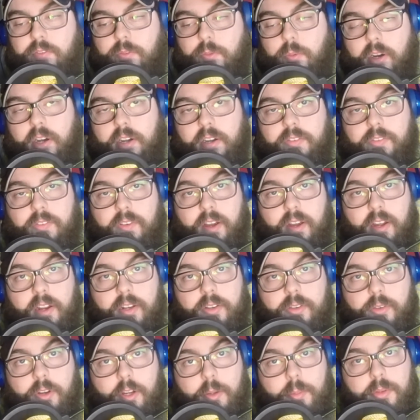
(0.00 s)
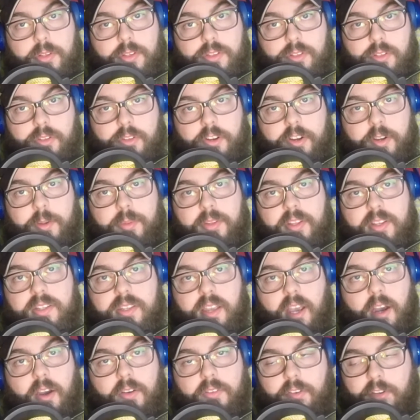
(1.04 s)
where to find Greebles or Greebles,
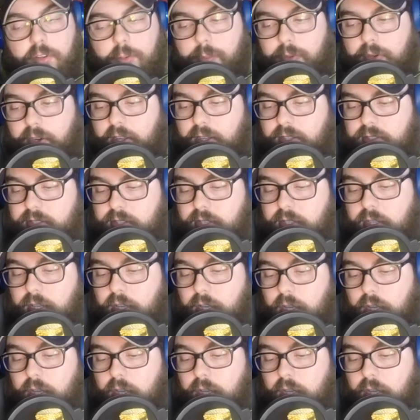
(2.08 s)
however you pronounce it.